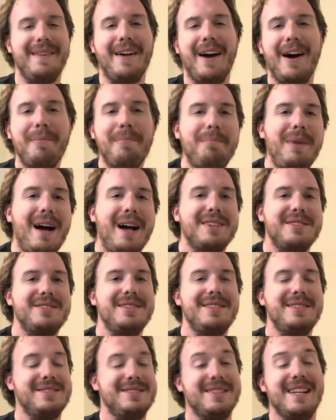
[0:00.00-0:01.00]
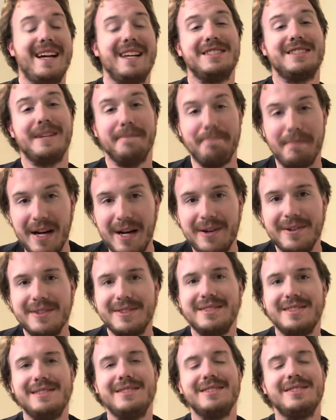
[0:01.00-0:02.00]
unboxing slash
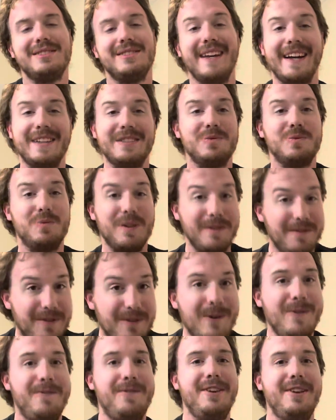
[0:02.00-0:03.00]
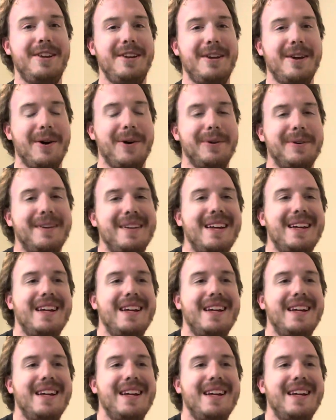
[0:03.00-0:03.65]
comparison slash review video.